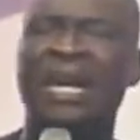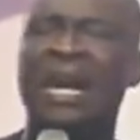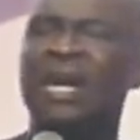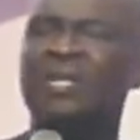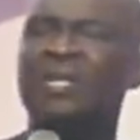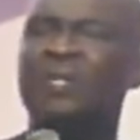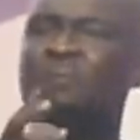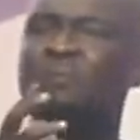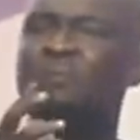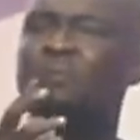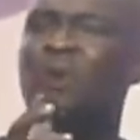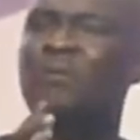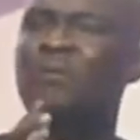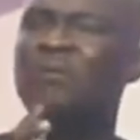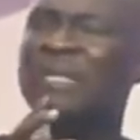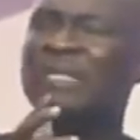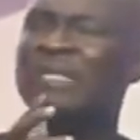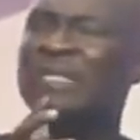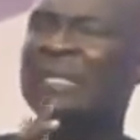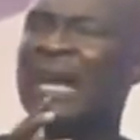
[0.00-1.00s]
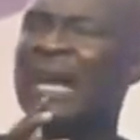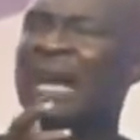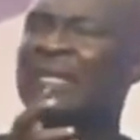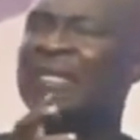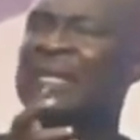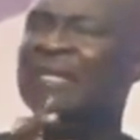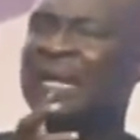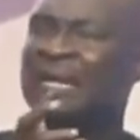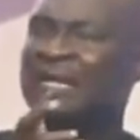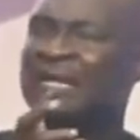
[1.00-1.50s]
that has prophecy
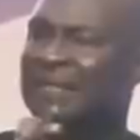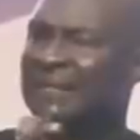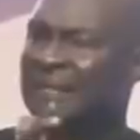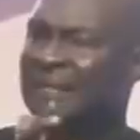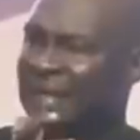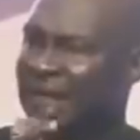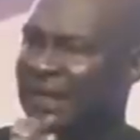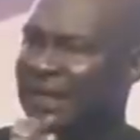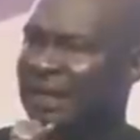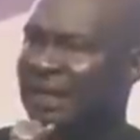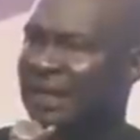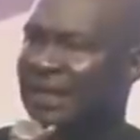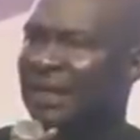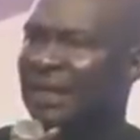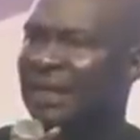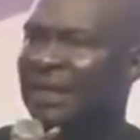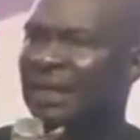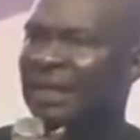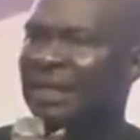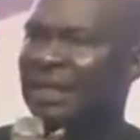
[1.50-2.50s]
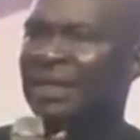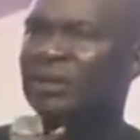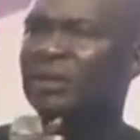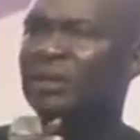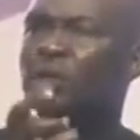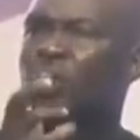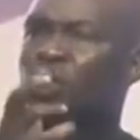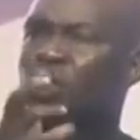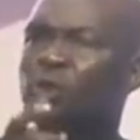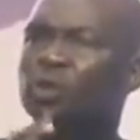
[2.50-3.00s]
and destiny
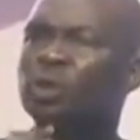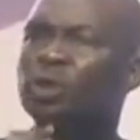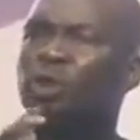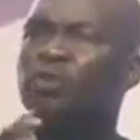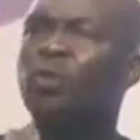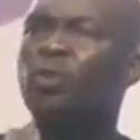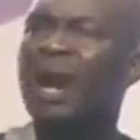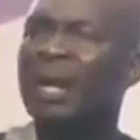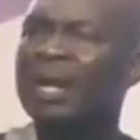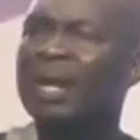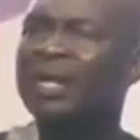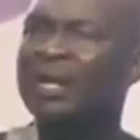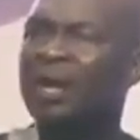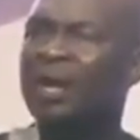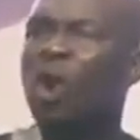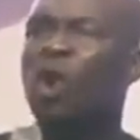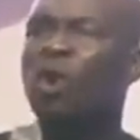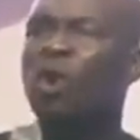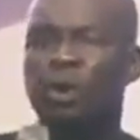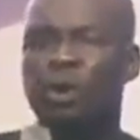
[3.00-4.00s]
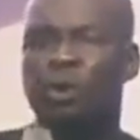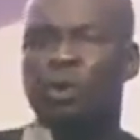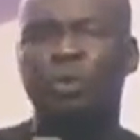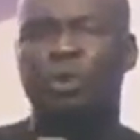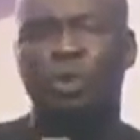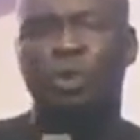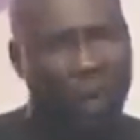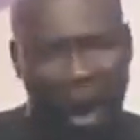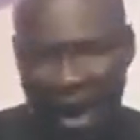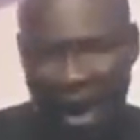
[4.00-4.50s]
is usually
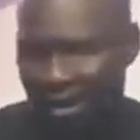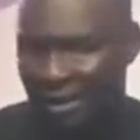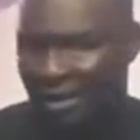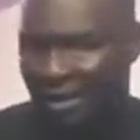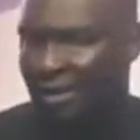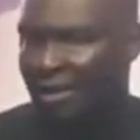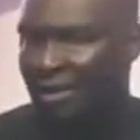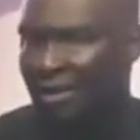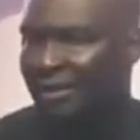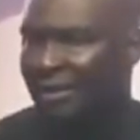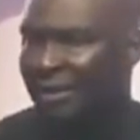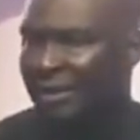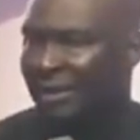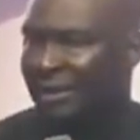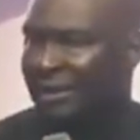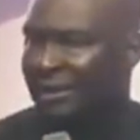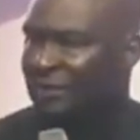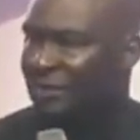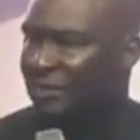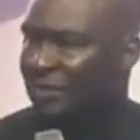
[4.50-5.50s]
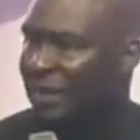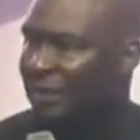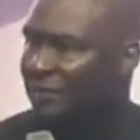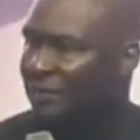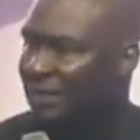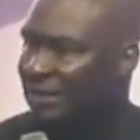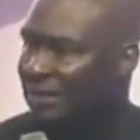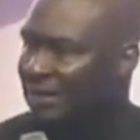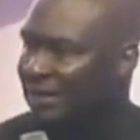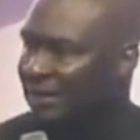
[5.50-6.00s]
unusual in its
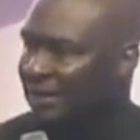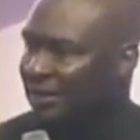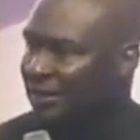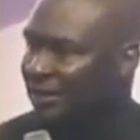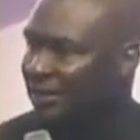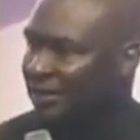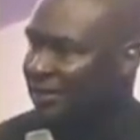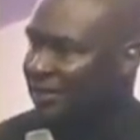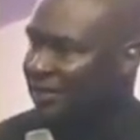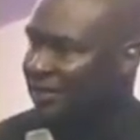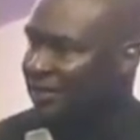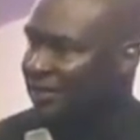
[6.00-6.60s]
manifestation.